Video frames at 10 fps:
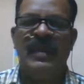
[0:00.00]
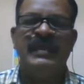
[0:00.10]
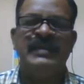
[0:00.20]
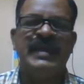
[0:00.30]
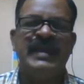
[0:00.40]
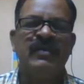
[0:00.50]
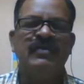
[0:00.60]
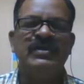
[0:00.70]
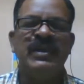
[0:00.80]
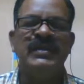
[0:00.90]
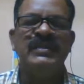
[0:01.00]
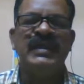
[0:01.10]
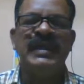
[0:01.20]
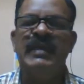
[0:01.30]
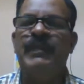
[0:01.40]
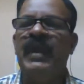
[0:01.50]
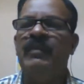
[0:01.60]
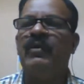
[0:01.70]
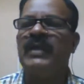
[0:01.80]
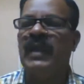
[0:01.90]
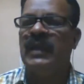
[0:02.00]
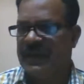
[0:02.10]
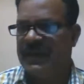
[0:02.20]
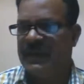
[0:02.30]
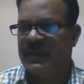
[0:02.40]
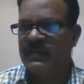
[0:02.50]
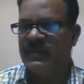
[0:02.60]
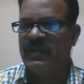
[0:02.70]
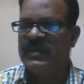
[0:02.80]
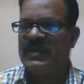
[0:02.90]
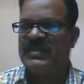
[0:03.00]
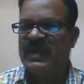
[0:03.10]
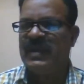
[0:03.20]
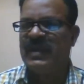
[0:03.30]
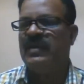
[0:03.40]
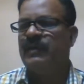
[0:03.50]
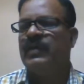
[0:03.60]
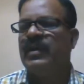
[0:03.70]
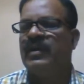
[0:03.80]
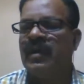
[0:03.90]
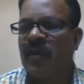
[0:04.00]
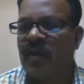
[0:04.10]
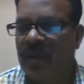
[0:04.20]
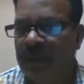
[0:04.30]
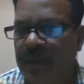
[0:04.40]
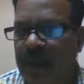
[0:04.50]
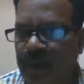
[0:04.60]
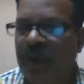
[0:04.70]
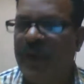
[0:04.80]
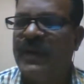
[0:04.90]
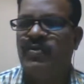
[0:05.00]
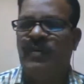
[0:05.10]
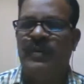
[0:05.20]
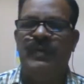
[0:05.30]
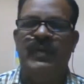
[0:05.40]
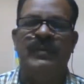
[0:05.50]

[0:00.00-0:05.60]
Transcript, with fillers: second question is infant mortality rate so these are certain important mm, points to remember